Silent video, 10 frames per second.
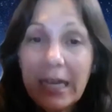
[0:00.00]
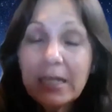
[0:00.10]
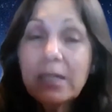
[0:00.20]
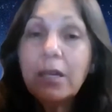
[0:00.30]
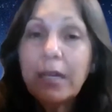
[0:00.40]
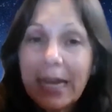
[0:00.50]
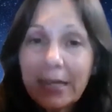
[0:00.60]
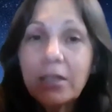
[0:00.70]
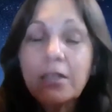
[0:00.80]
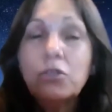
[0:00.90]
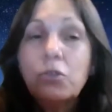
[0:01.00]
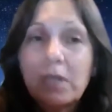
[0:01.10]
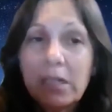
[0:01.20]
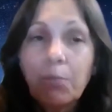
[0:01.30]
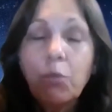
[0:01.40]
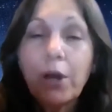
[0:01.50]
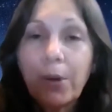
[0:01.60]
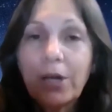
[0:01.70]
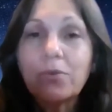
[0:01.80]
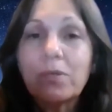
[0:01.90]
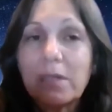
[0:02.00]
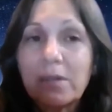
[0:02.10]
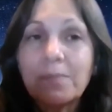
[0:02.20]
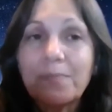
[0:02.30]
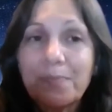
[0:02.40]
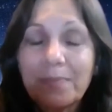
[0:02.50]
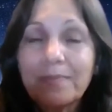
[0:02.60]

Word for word: is connected to somewhere else.